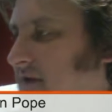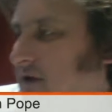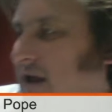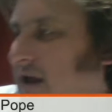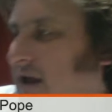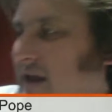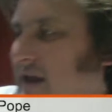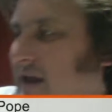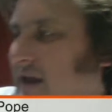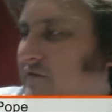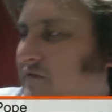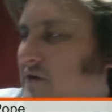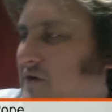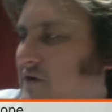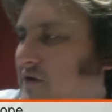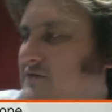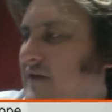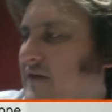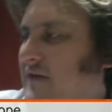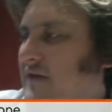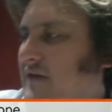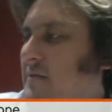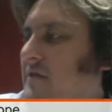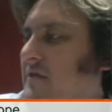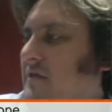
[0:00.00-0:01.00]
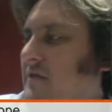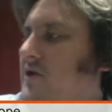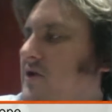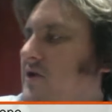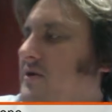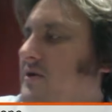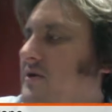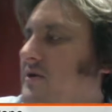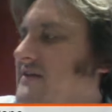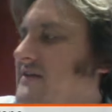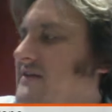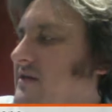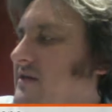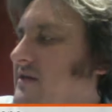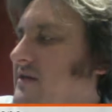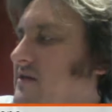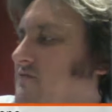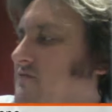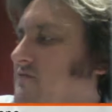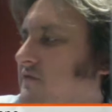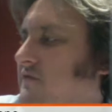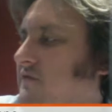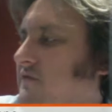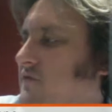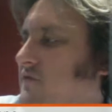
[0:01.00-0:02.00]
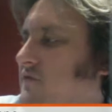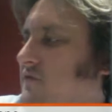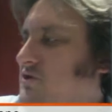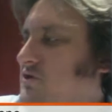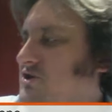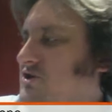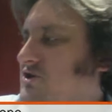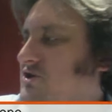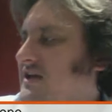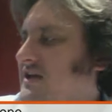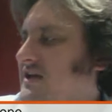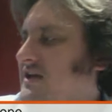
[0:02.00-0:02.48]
phones available in the USA that can run 4G?